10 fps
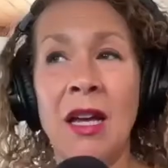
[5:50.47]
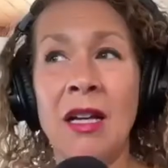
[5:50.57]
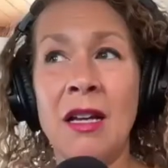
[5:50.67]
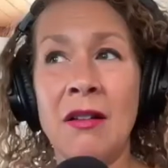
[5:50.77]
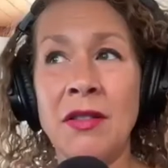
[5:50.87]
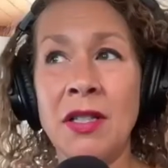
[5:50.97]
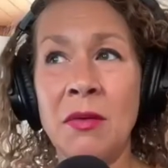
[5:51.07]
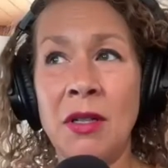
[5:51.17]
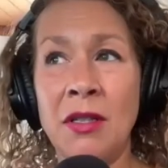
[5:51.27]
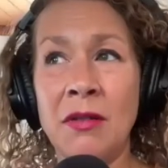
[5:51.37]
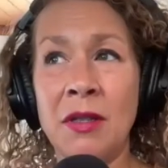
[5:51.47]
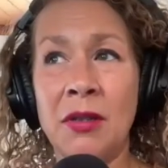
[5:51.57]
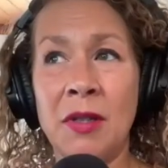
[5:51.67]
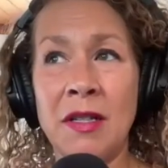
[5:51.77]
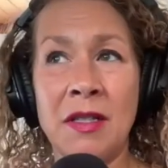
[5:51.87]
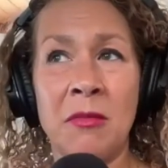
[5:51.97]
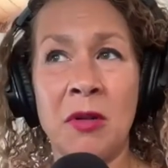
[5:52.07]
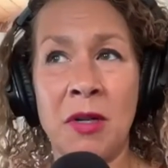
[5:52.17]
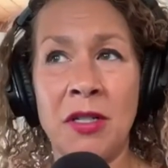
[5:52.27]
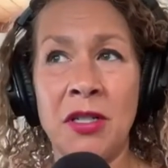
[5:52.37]
also want to address some
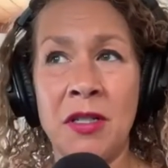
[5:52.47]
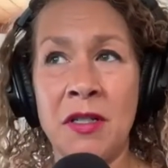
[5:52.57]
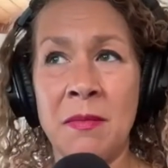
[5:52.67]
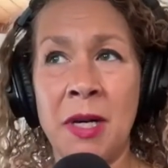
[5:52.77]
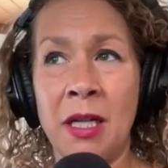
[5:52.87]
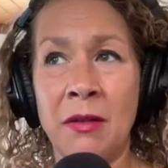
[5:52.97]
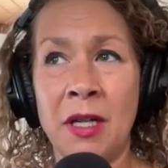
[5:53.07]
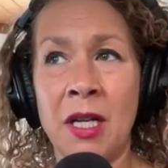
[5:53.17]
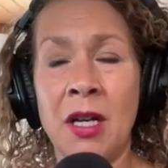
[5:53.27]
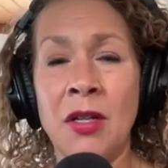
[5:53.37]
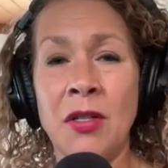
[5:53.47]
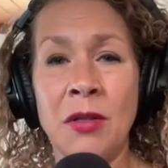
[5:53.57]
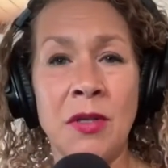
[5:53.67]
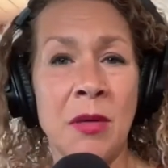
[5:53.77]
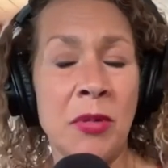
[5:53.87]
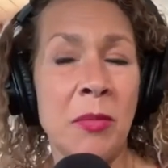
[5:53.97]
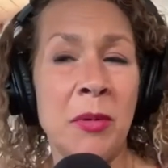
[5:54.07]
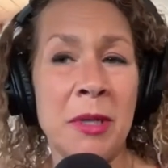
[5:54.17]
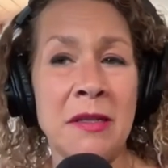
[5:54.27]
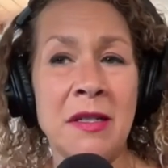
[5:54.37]
questions about, so some people
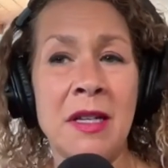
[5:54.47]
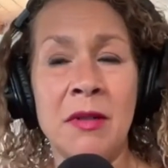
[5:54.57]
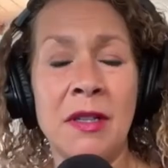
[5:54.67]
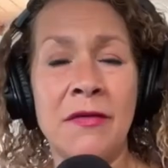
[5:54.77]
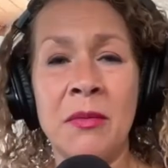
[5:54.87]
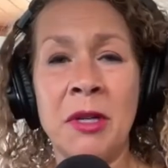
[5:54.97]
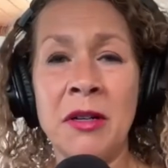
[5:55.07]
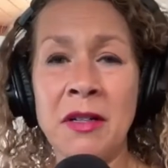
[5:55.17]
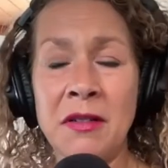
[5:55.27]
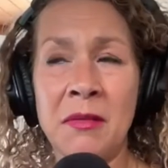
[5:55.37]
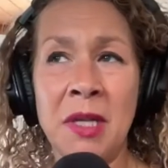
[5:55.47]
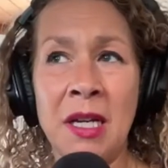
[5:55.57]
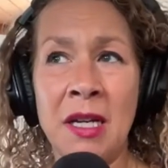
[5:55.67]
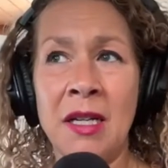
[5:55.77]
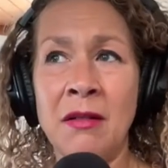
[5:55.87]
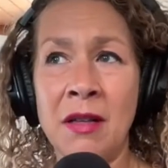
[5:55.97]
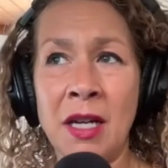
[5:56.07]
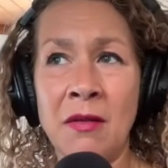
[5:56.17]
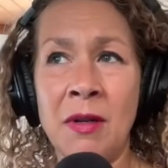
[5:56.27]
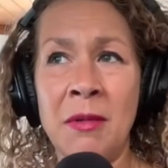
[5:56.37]
might say, well, if you're married to a man and you
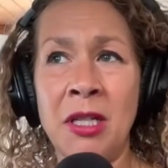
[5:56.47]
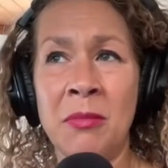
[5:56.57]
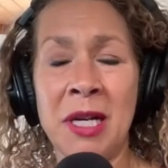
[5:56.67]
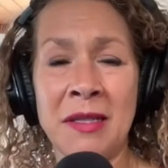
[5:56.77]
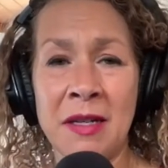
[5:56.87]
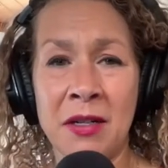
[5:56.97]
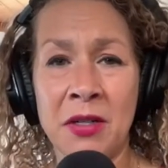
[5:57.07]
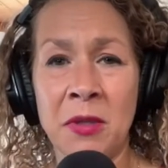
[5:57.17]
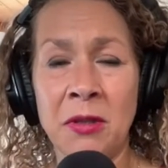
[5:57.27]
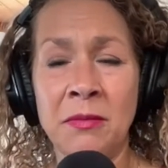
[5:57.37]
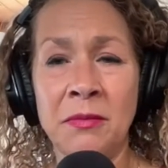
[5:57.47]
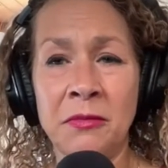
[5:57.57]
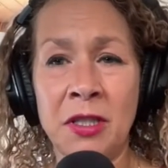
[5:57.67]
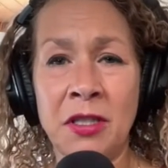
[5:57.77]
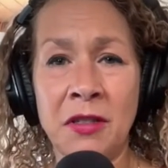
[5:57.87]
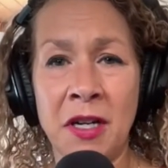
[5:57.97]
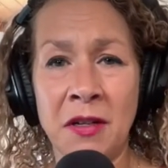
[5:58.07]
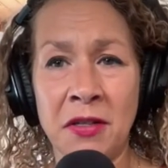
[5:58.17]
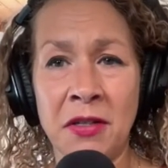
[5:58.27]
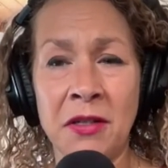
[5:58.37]
like women, you're bisexual. What's your
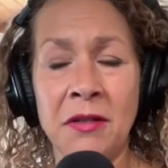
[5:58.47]
answer?